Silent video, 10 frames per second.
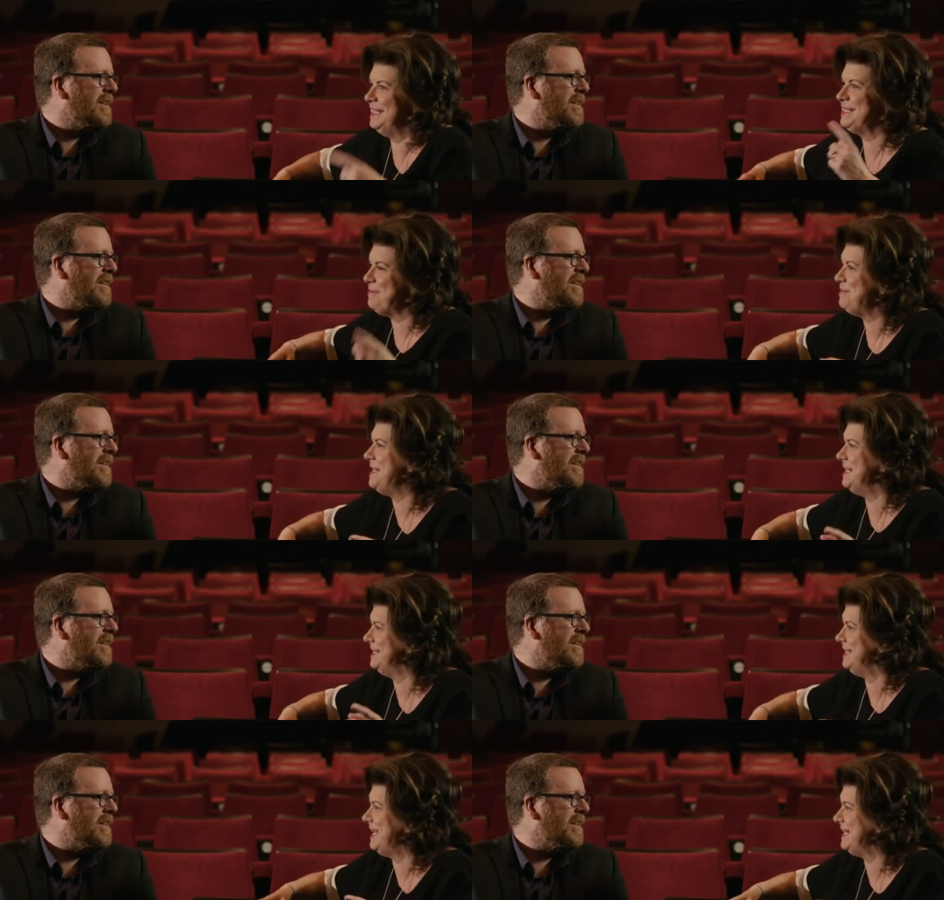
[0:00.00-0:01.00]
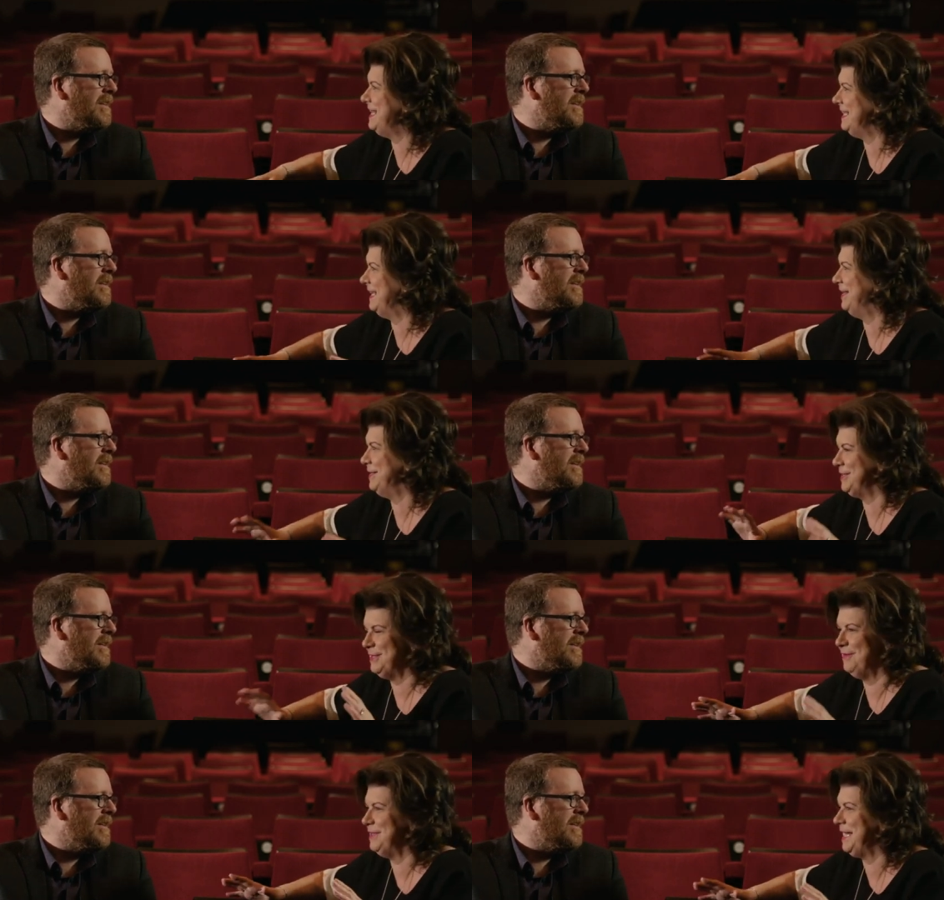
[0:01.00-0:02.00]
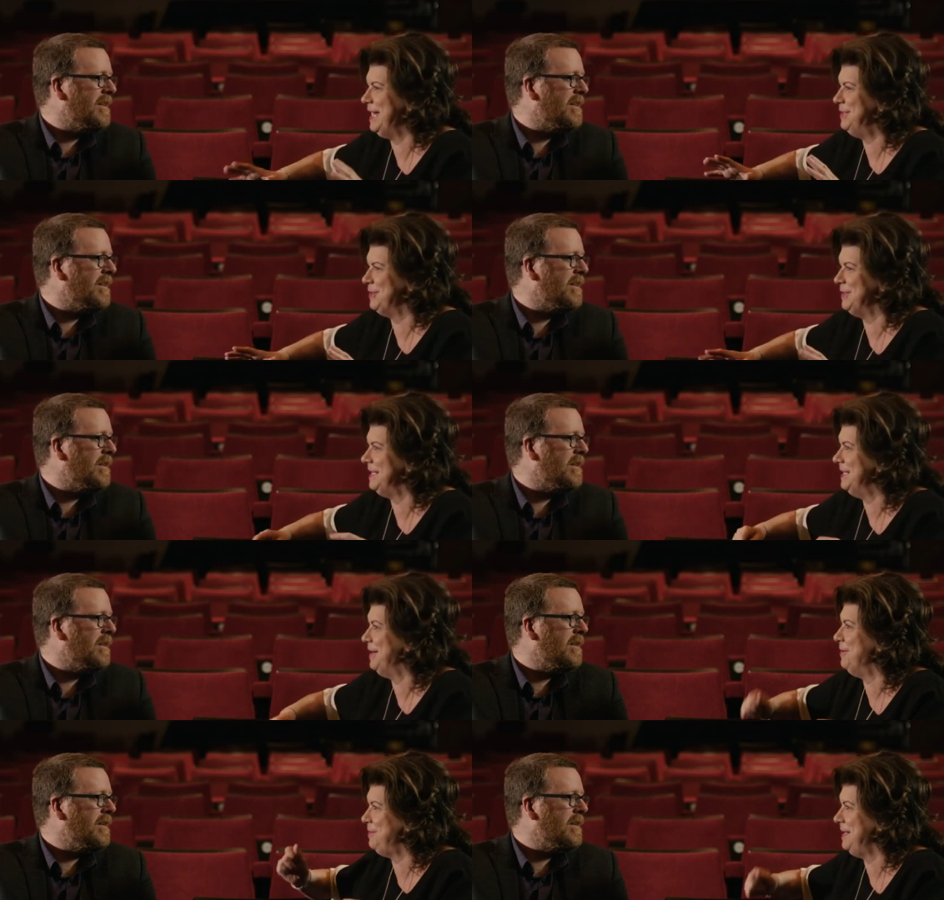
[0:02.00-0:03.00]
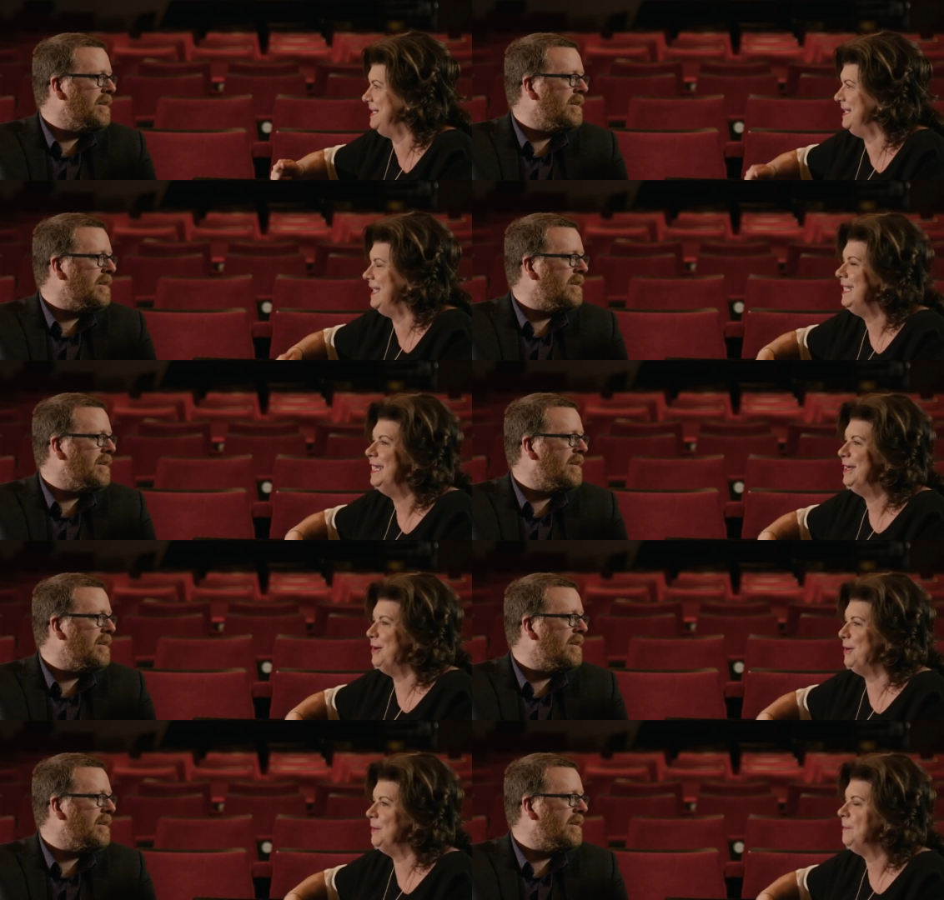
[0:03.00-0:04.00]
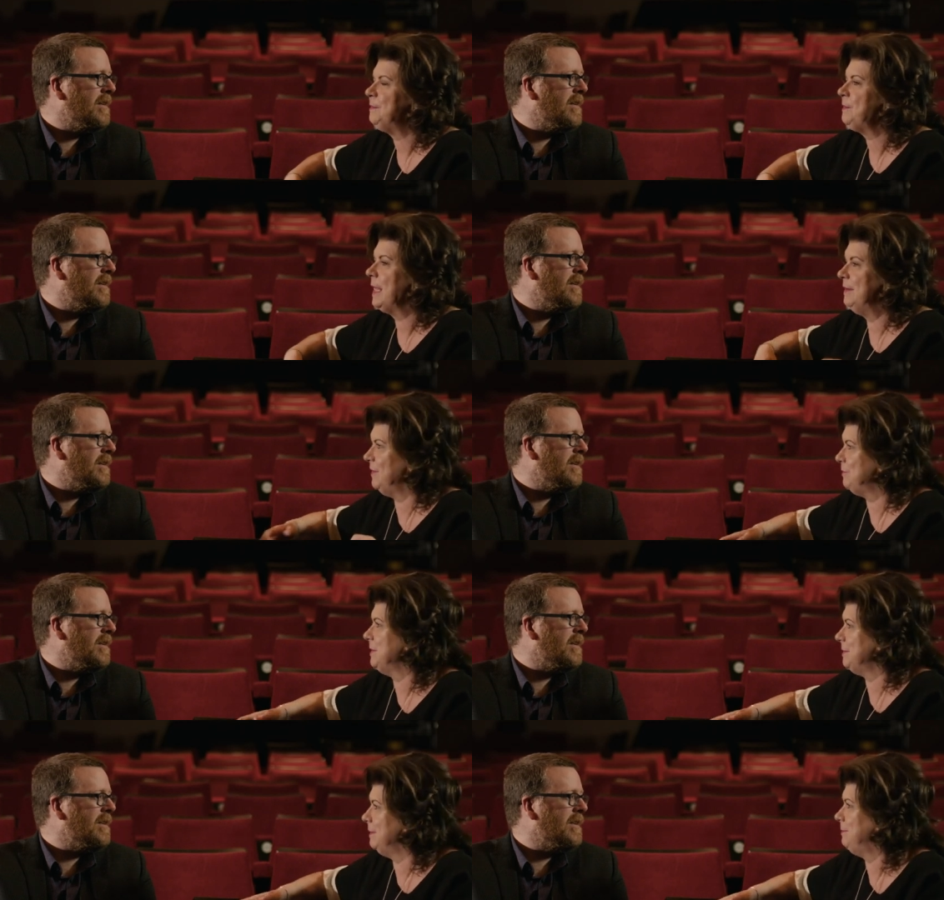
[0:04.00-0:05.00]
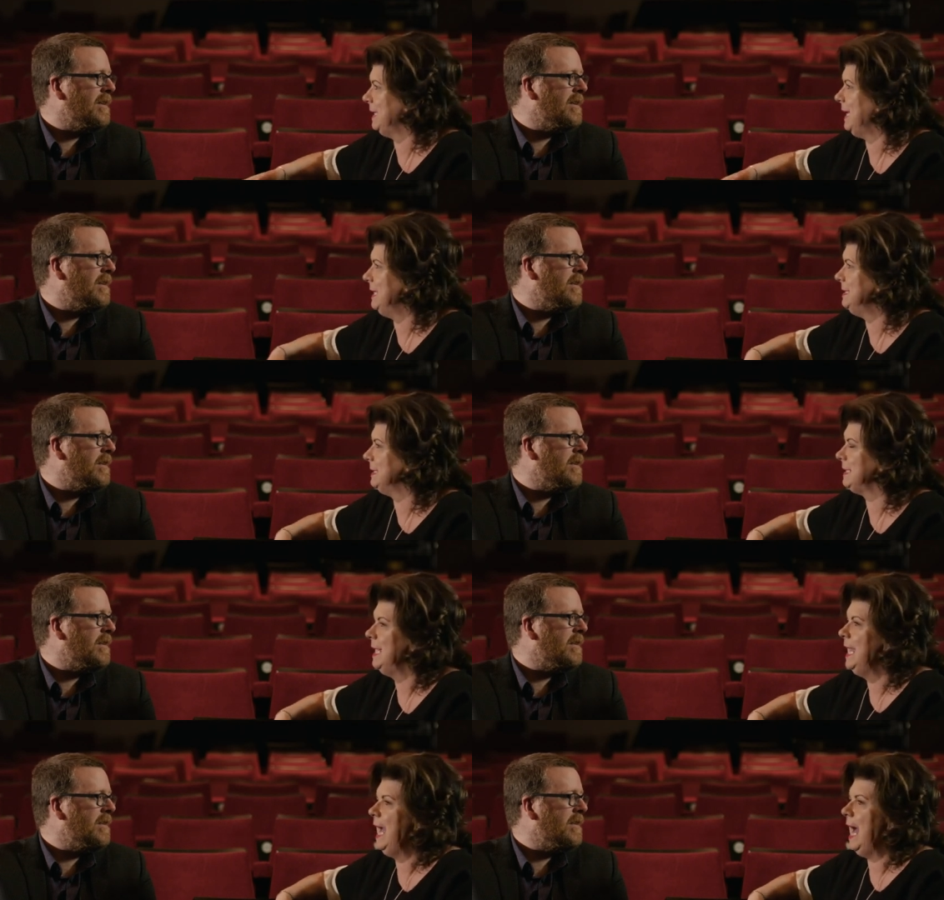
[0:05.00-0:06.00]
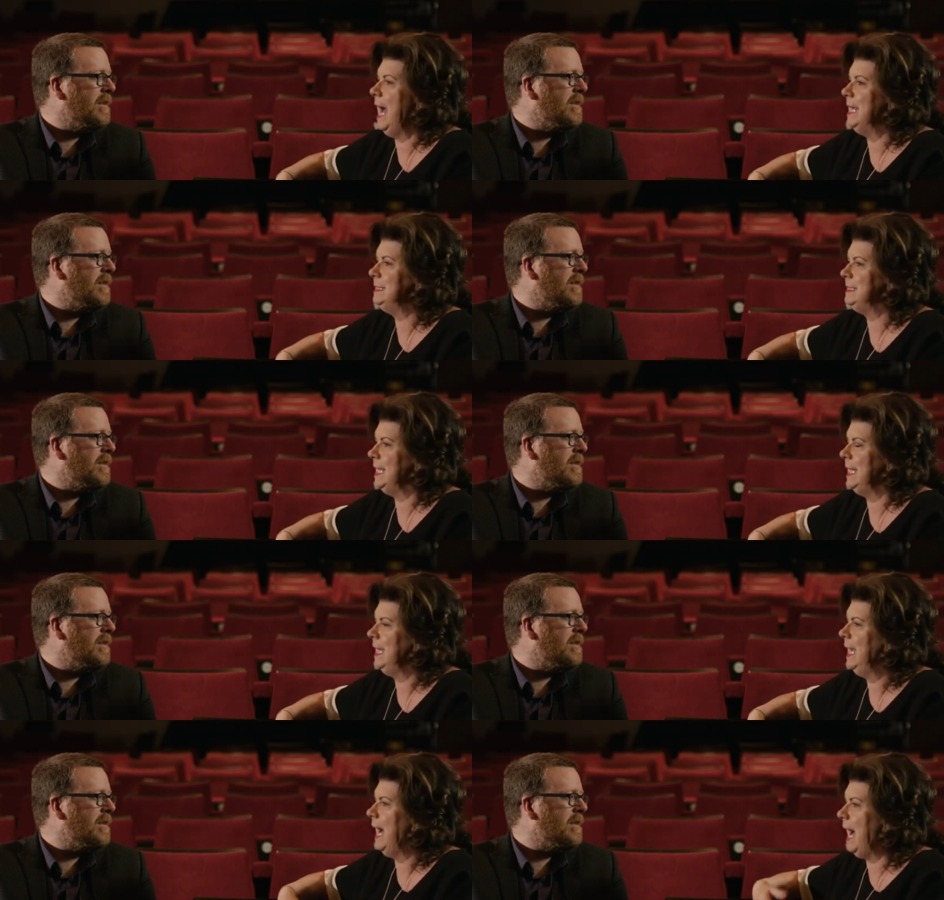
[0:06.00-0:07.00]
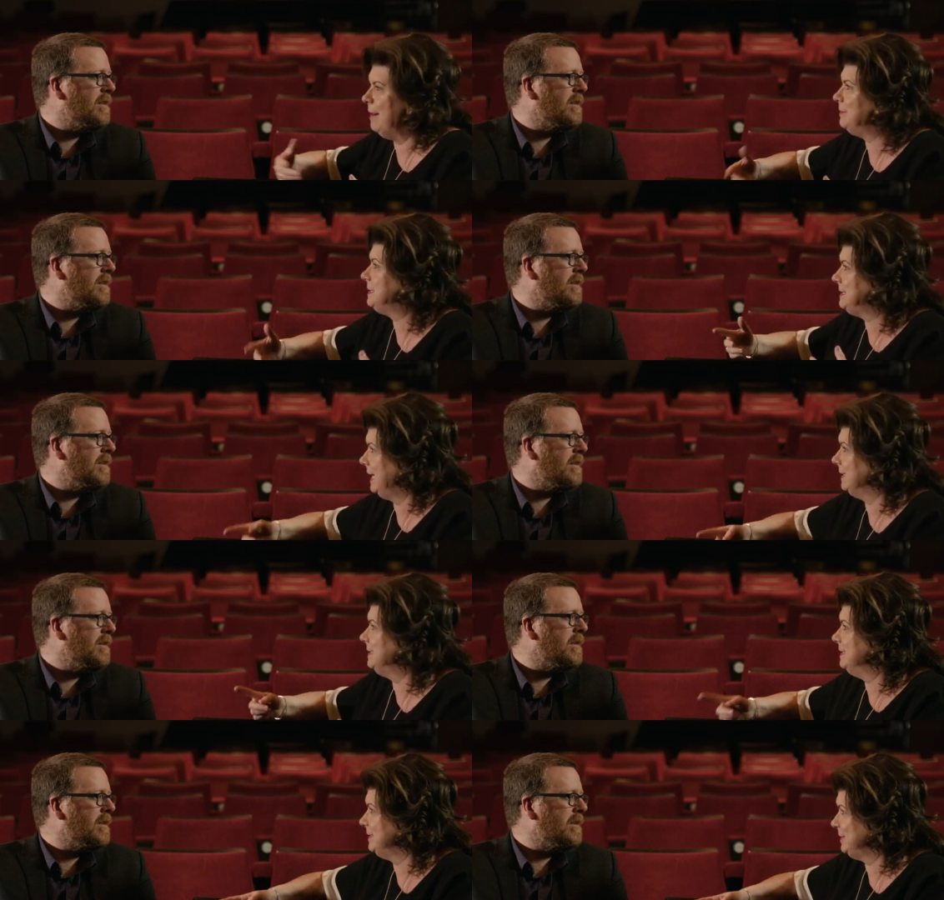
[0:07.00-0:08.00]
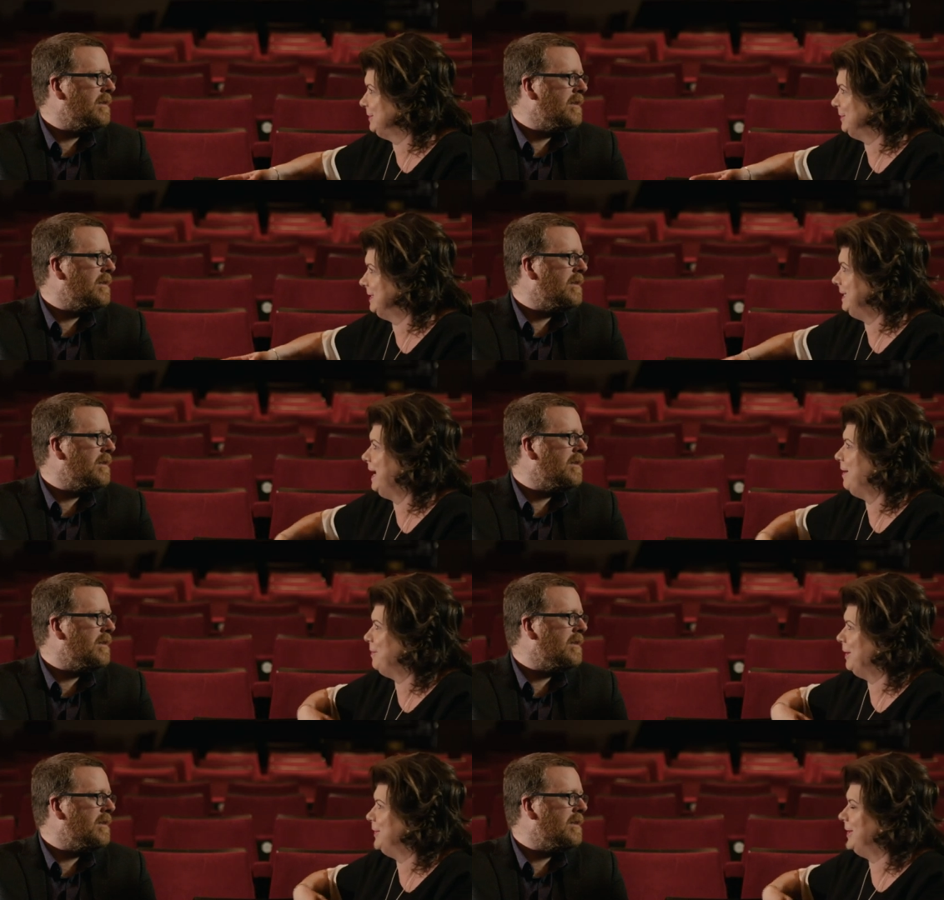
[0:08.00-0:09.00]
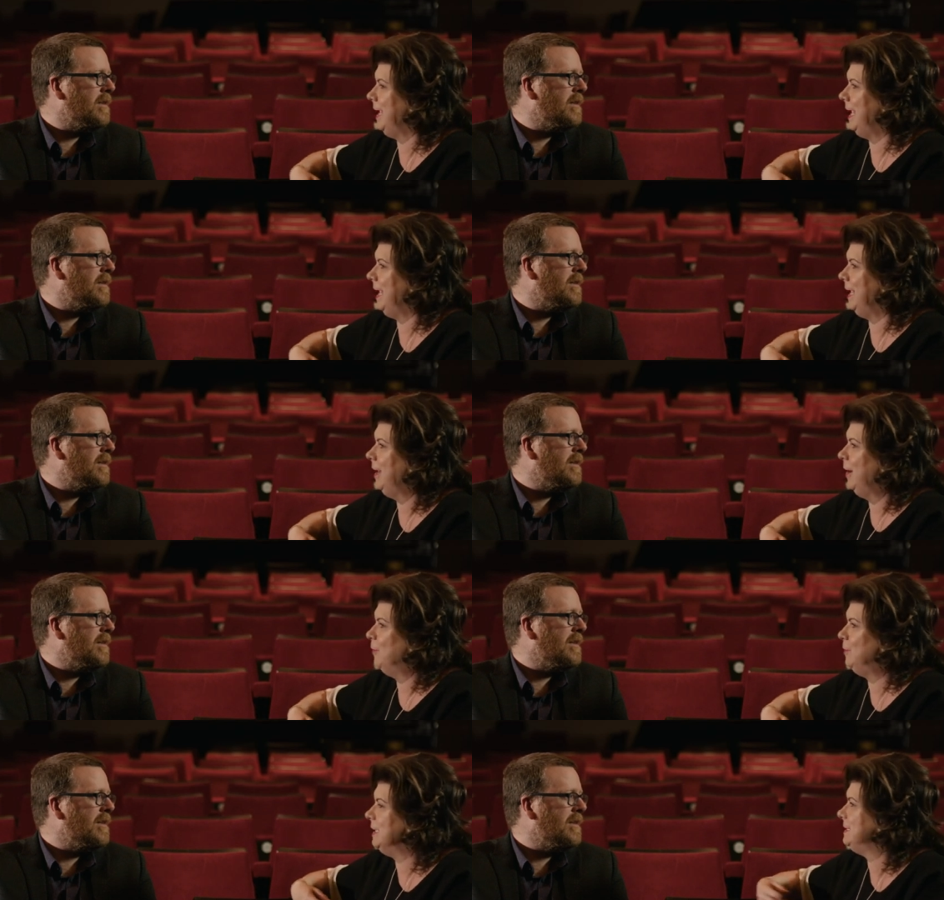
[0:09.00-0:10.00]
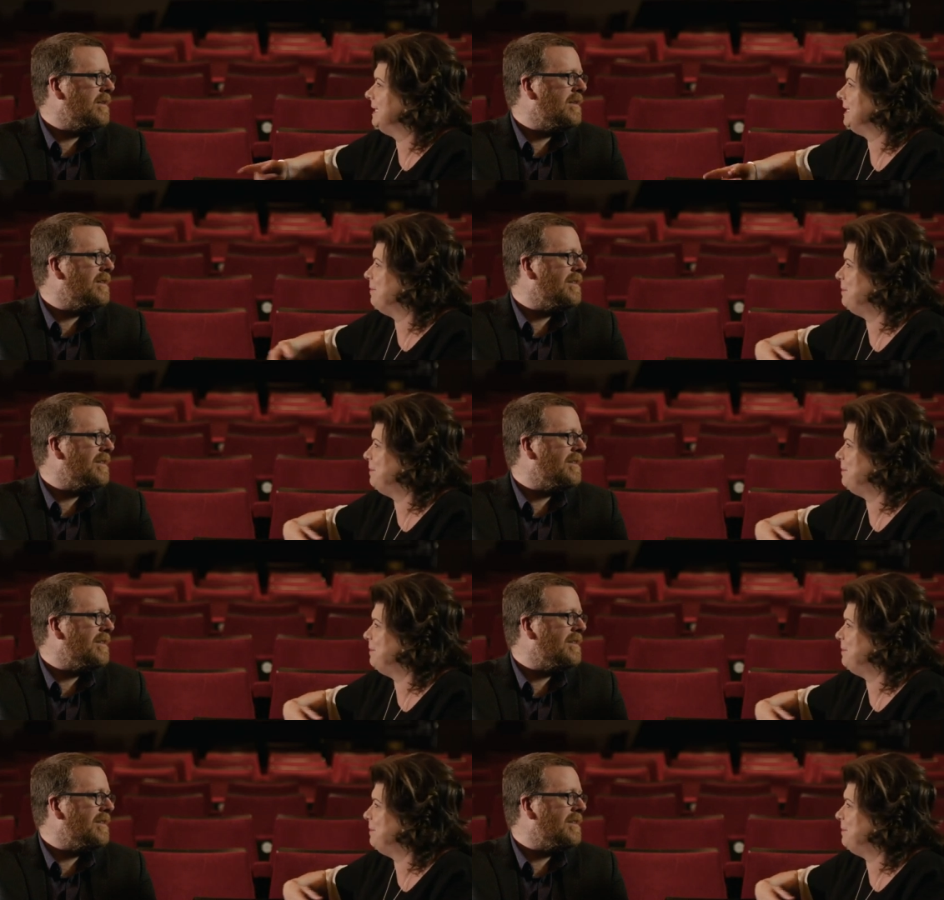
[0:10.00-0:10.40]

Speaker 1: there's a painter decorator, and there's a lovely guy Johnny, they're now painting the hall for Bar and uh, I was telling the story about uh, we had done a